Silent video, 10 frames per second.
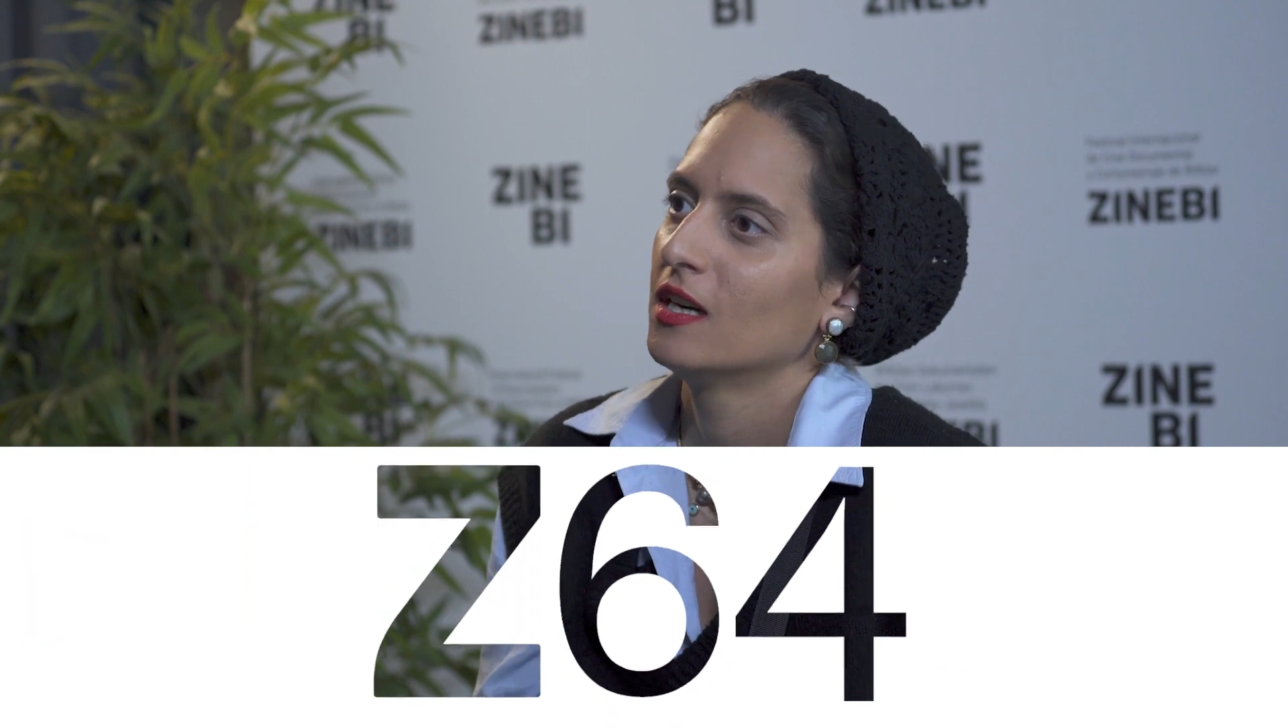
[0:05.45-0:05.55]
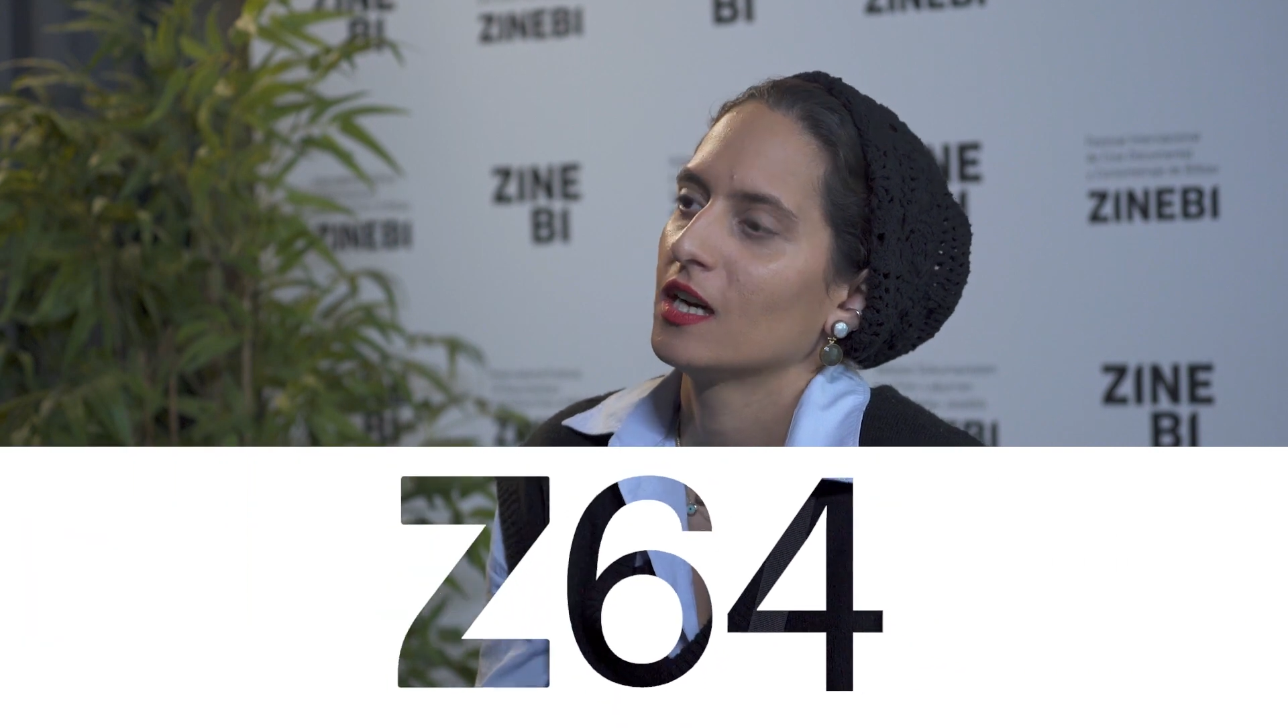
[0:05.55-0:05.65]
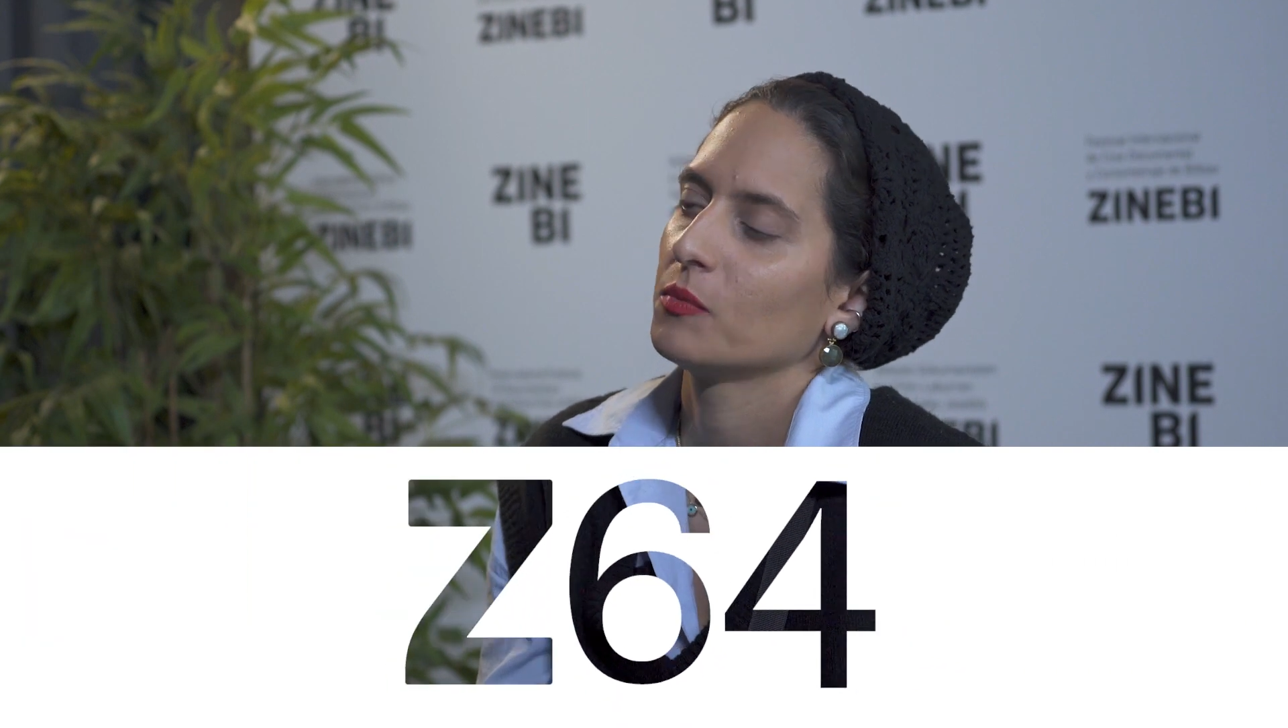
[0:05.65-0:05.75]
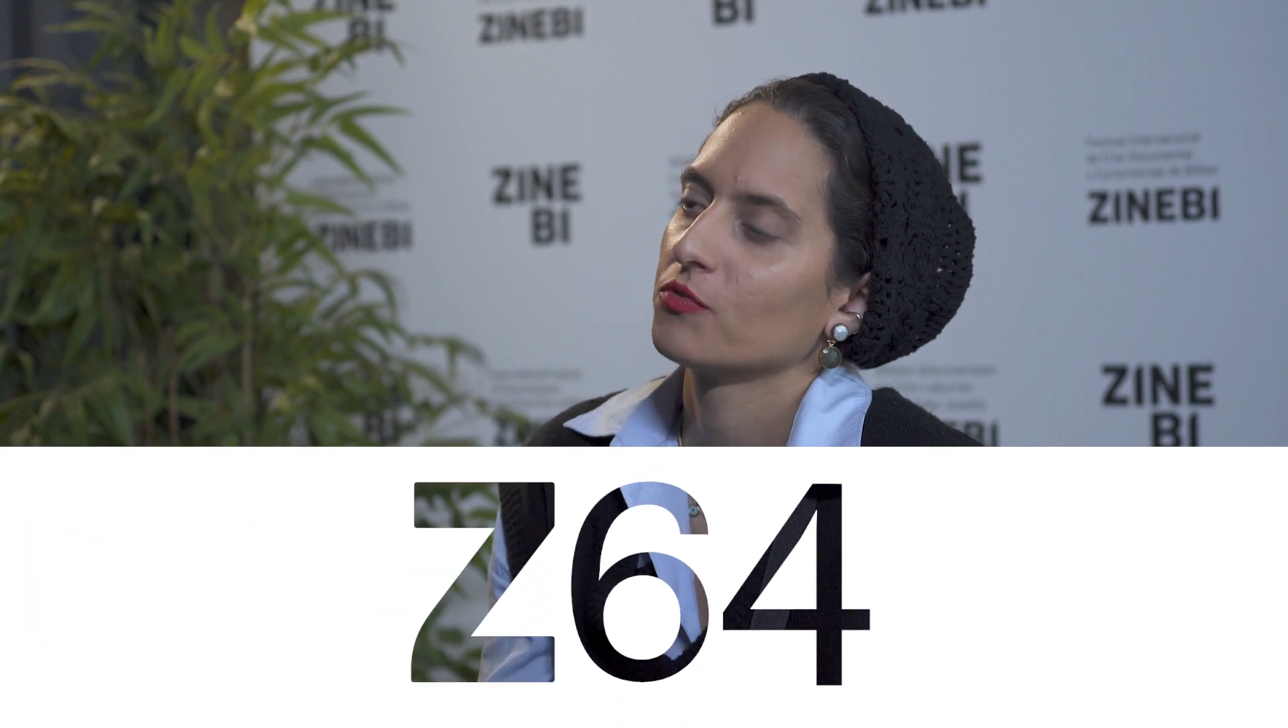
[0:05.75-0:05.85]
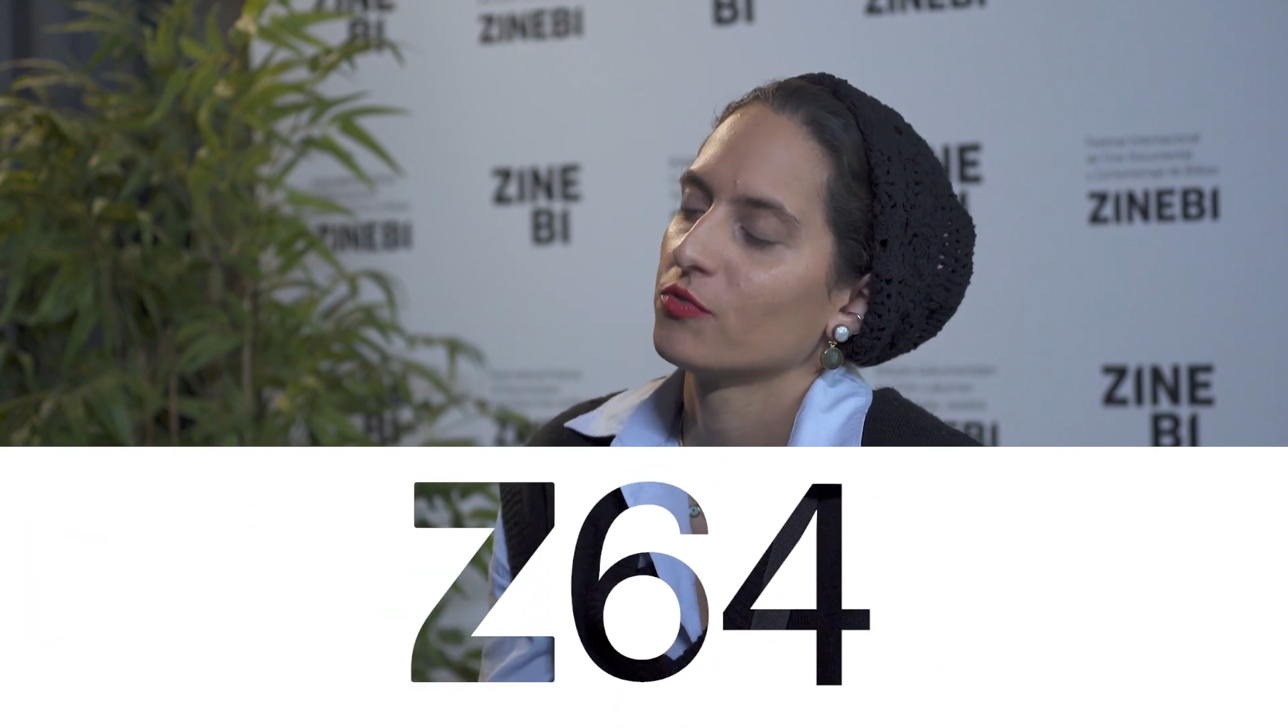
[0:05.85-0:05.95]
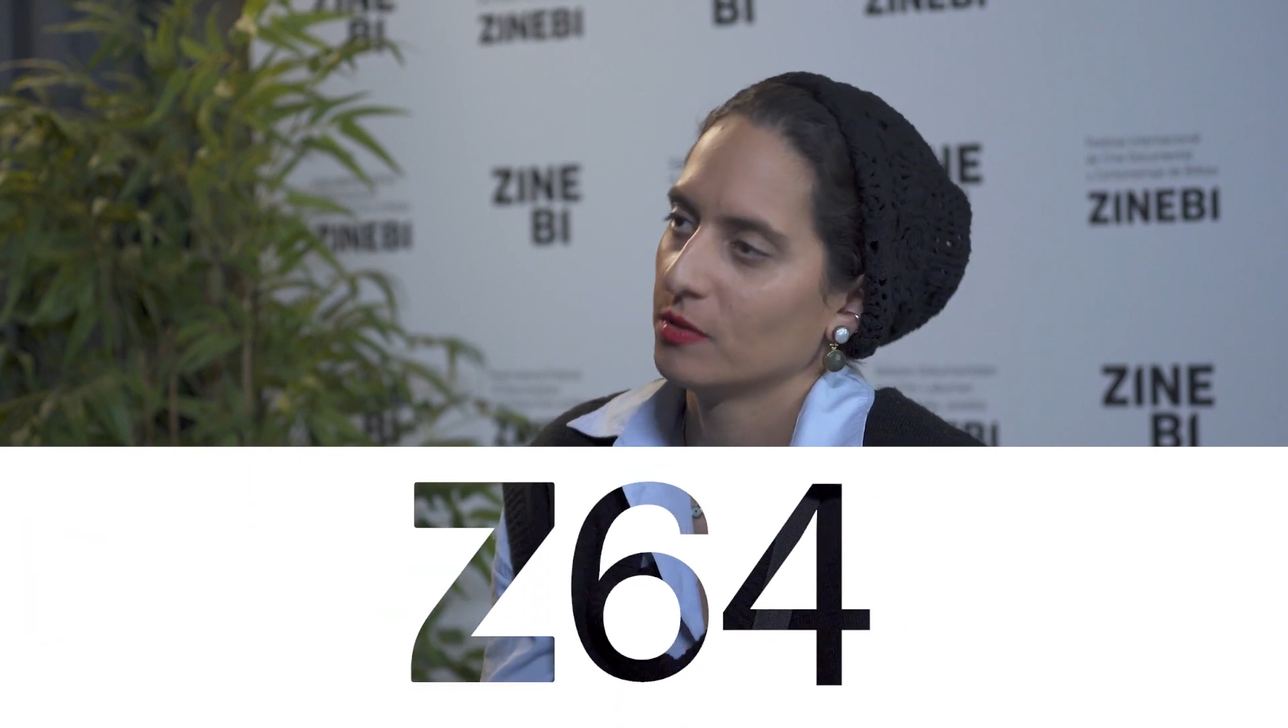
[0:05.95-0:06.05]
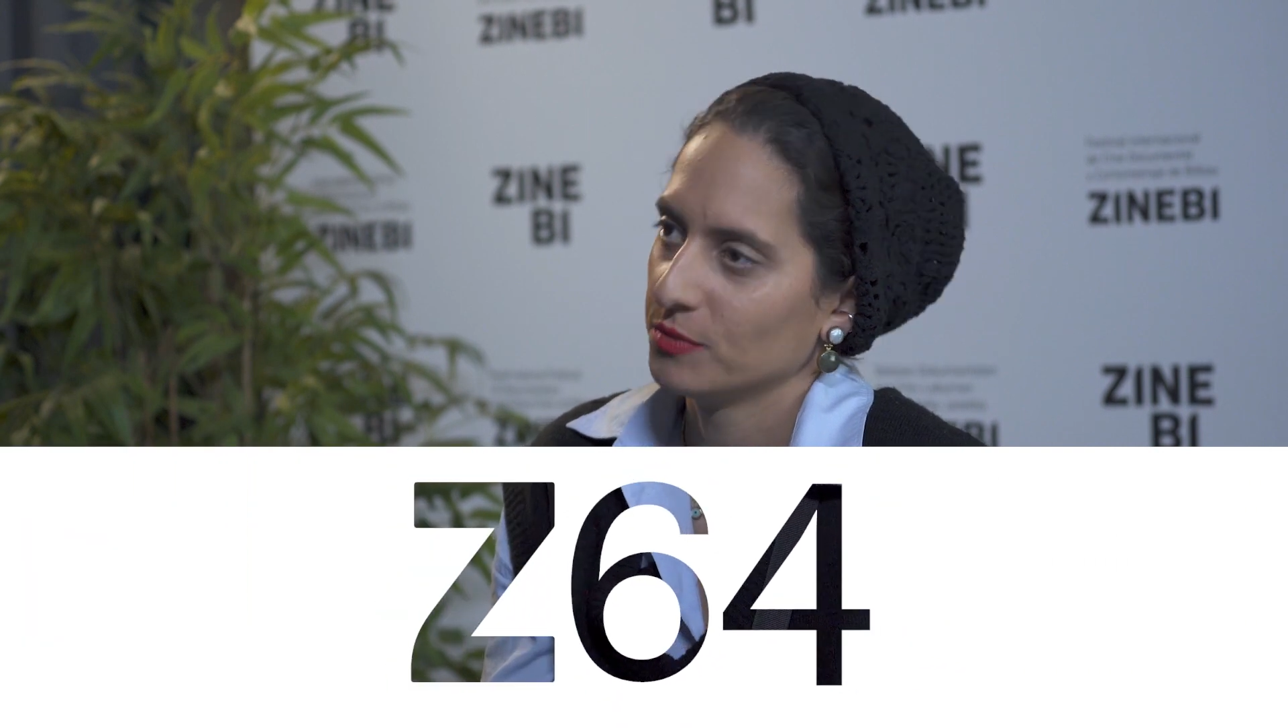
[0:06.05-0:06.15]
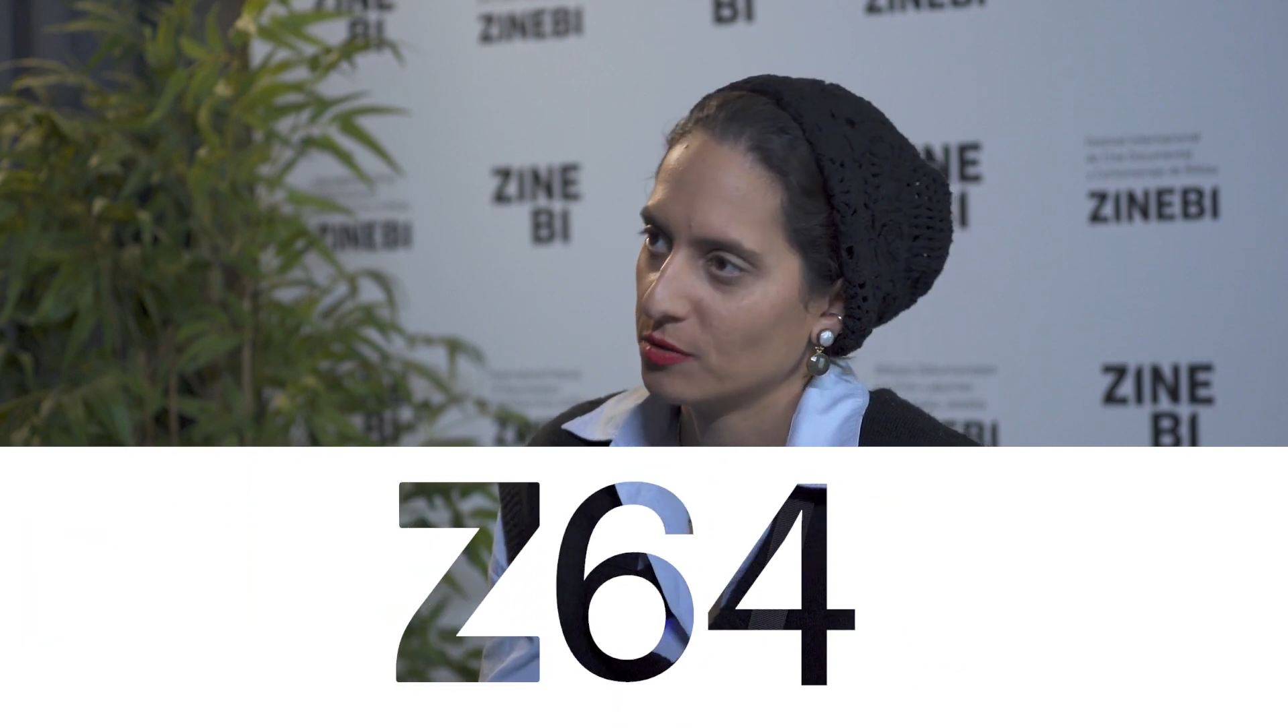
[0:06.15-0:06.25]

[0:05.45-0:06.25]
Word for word: I'm from